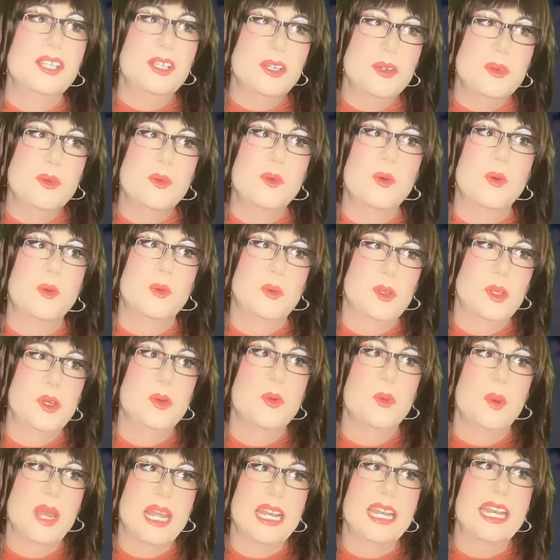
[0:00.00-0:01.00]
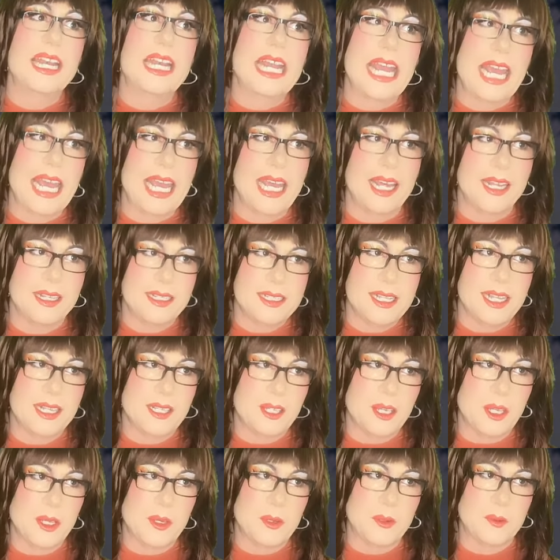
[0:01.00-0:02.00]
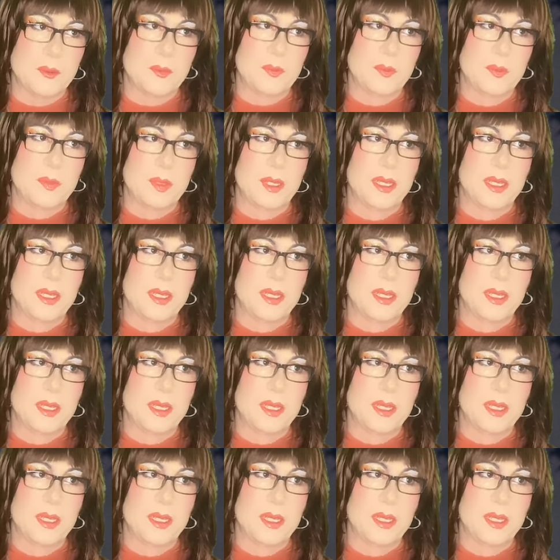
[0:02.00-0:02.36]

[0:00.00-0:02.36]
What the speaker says: You went and hid, didn't you?